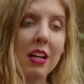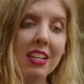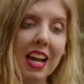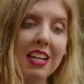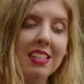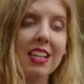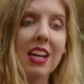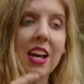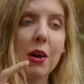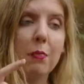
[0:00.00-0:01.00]
Yes,
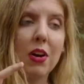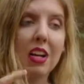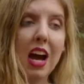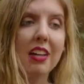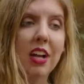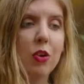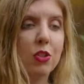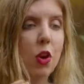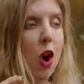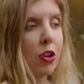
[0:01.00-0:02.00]
but are they
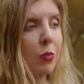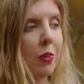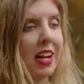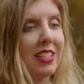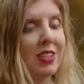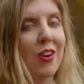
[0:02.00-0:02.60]
also automated,